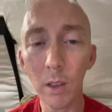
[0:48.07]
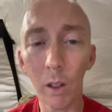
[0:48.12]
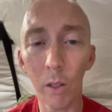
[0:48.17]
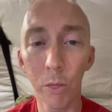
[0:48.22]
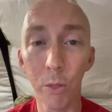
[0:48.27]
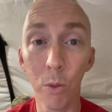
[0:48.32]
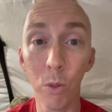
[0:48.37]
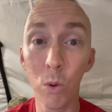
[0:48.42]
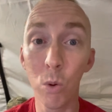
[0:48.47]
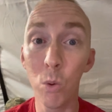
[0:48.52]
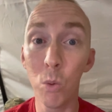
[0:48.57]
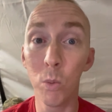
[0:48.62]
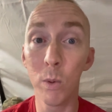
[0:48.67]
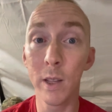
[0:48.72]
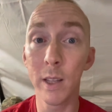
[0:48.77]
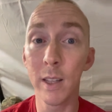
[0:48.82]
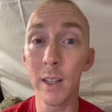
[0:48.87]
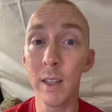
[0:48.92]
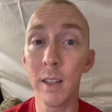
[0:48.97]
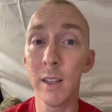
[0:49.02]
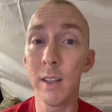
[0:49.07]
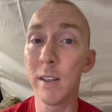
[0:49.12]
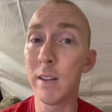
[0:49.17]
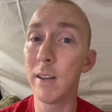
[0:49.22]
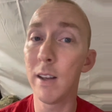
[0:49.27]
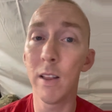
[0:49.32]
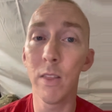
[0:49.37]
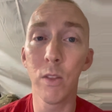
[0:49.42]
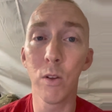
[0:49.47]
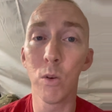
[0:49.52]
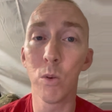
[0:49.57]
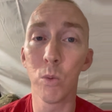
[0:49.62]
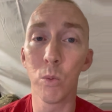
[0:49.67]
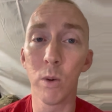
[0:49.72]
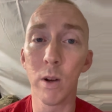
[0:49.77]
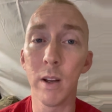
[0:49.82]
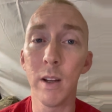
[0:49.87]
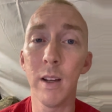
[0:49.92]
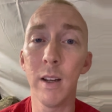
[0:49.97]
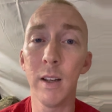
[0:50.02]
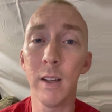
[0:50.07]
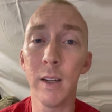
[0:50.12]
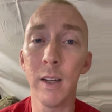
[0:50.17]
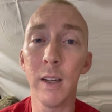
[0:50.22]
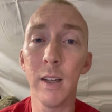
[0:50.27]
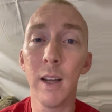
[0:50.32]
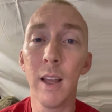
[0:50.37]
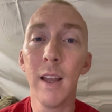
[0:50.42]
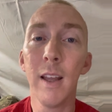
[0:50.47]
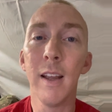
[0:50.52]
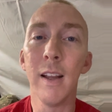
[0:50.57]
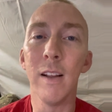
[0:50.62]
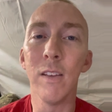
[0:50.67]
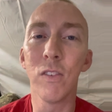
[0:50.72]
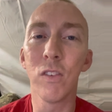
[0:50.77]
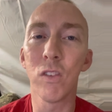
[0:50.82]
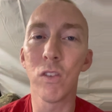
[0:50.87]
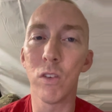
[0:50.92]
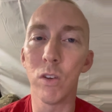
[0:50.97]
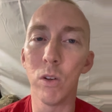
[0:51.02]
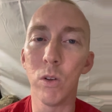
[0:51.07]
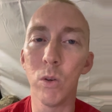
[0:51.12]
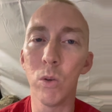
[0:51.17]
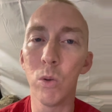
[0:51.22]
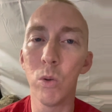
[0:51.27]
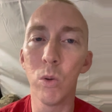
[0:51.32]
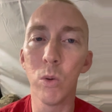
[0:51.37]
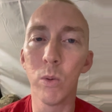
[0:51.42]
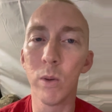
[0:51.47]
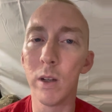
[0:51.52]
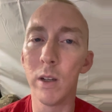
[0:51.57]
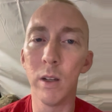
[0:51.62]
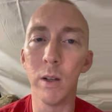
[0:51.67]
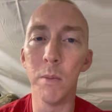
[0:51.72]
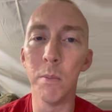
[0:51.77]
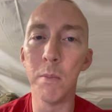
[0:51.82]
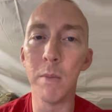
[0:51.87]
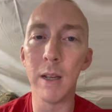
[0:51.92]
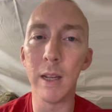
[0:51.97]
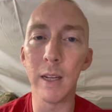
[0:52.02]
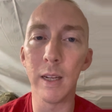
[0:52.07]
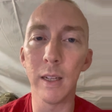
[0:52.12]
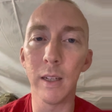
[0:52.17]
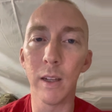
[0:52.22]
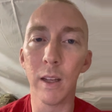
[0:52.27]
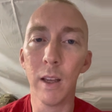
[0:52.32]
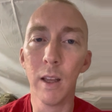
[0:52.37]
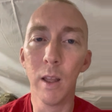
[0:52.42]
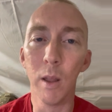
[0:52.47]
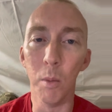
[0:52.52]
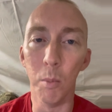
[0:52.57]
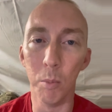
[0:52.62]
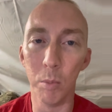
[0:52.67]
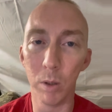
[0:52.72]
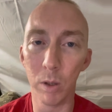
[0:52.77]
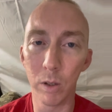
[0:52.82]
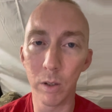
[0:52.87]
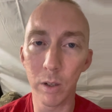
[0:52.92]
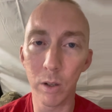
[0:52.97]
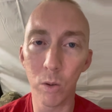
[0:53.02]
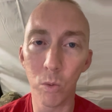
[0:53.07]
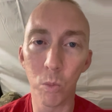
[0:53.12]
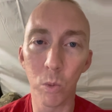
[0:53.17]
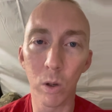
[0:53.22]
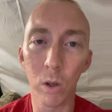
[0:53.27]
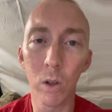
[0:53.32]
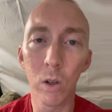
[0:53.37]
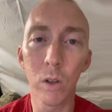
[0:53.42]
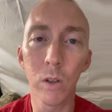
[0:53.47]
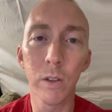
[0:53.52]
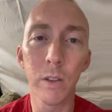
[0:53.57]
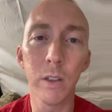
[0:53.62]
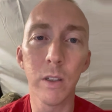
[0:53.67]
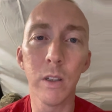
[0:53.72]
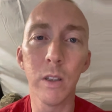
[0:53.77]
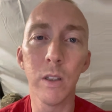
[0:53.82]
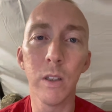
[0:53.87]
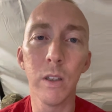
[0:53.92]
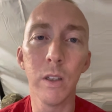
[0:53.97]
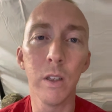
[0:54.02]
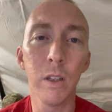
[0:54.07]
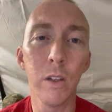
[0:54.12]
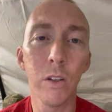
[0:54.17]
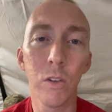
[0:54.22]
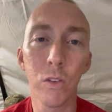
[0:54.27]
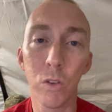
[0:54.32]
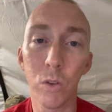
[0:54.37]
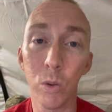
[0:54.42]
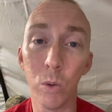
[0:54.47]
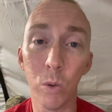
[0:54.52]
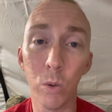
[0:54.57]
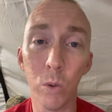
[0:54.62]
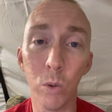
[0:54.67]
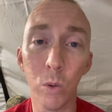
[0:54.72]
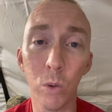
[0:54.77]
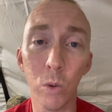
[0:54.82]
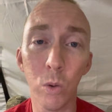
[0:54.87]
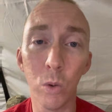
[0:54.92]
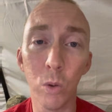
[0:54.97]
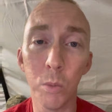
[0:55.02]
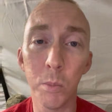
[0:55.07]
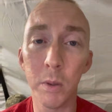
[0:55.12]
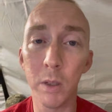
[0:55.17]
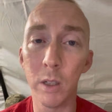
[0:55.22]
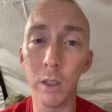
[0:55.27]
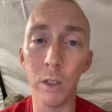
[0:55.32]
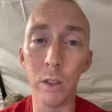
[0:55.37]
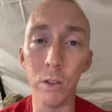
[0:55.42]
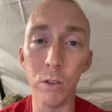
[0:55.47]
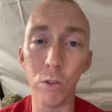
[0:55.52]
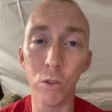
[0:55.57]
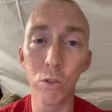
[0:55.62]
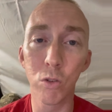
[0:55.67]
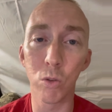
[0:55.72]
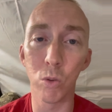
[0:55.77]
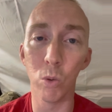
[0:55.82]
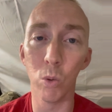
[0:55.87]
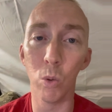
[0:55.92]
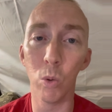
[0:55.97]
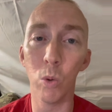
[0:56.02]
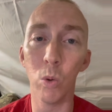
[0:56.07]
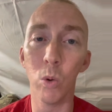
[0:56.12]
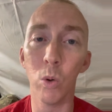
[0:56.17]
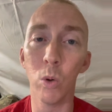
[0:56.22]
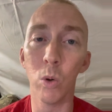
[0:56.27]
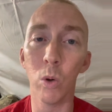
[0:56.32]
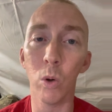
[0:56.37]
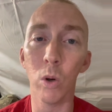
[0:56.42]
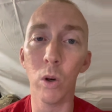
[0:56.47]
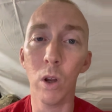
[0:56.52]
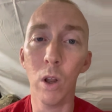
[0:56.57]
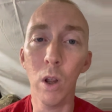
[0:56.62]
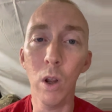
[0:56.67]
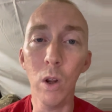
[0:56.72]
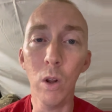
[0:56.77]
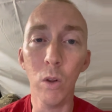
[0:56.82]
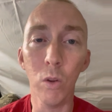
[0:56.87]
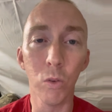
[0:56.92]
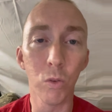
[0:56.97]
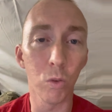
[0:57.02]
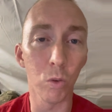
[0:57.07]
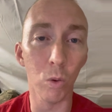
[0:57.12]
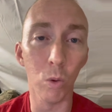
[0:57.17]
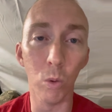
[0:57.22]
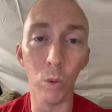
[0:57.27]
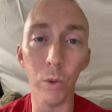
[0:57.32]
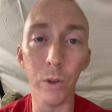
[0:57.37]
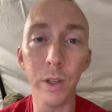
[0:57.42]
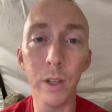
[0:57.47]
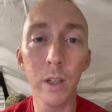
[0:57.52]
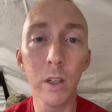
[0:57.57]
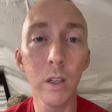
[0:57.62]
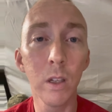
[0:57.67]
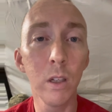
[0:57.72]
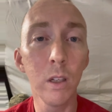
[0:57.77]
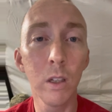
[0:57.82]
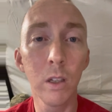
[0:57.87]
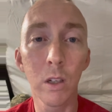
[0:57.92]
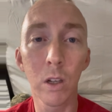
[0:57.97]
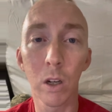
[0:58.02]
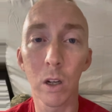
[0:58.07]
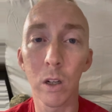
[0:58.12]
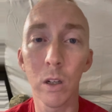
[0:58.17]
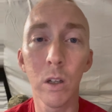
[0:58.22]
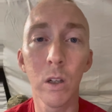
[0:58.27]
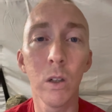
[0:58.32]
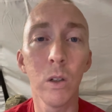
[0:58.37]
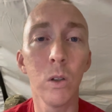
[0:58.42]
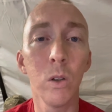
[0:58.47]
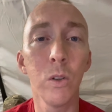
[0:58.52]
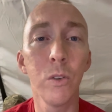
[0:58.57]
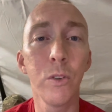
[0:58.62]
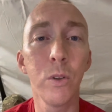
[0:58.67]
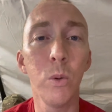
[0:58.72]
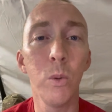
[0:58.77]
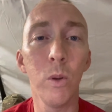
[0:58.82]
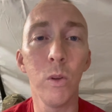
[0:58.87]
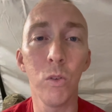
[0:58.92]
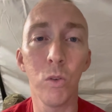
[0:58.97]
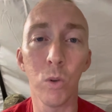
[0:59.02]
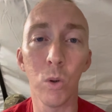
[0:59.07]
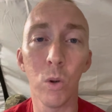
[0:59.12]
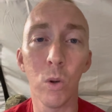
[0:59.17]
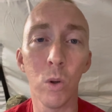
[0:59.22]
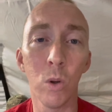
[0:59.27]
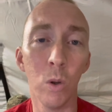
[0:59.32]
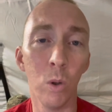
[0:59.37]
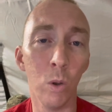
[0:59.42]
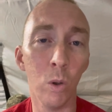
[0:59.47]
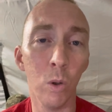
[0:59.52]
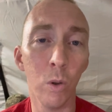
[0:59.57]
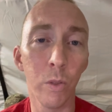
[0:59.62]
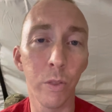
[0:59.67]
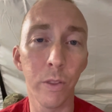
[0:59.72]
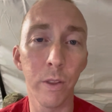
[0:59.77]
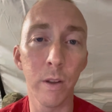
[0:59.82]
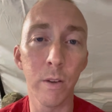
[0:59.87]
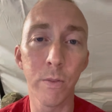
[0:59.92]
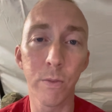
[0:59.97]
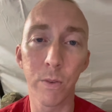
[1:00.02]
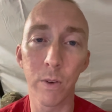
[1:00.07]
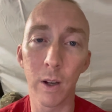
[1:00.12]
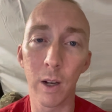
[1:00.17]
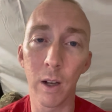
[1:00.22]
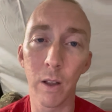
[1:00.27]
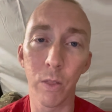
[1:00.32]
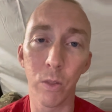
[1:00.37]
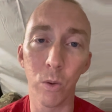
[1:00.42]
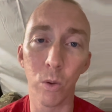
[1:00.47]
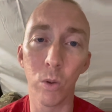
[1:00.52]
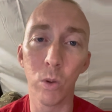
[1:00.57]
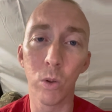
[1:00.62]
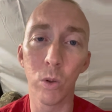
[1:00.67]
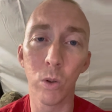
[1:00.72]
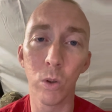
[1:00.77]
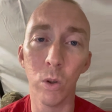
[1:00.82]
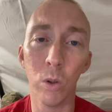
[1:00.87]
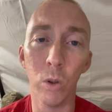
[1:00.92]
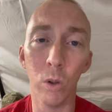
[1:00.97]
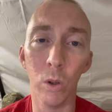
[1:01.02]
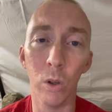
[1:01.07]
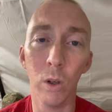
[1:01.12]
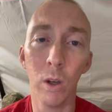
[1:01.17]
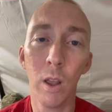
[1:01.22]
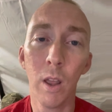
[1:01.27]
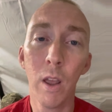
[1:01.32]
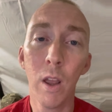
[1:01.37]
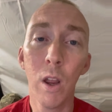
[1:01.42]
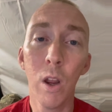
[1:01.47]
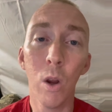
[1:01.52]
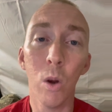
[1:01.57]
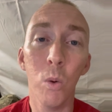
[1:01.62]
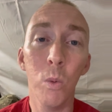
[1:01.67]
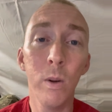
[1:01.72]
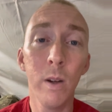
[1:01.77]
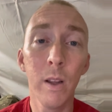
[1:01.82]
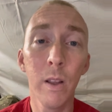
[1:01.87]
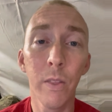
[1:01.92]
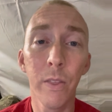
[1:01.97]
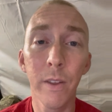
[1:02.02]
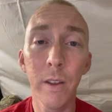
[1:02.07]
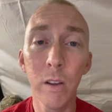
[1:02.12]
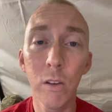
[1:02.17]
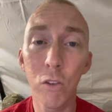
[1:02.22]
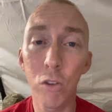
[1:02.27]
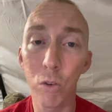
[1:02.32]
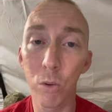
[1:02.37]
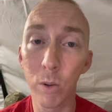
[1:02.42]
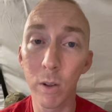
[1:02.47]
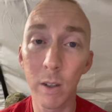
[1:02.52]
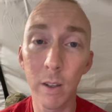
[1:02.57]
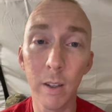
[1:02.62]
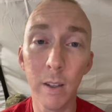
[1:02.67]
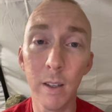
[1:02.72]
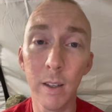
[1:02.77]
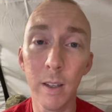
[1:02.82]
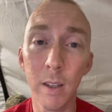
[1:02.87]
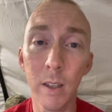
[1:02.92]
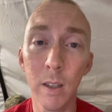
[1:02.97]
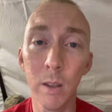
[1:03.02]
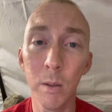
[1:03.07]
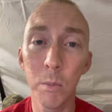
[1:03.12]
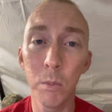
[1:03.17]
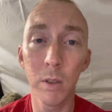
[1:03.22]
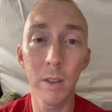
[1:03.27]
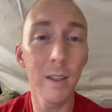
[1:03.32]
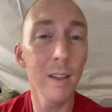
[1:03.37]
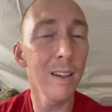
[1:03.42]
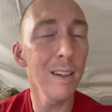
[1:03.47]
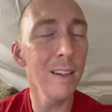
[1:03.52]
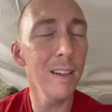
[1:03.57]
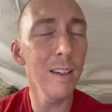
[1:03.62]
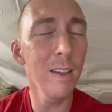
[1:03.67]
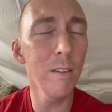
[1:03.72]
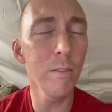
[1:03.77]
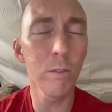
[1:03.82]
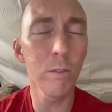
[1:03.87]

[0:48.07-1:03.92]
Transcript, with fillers: Through the wind and the rain, it still remained, but he wanted to be sure. So he called to his earthly father with a trembling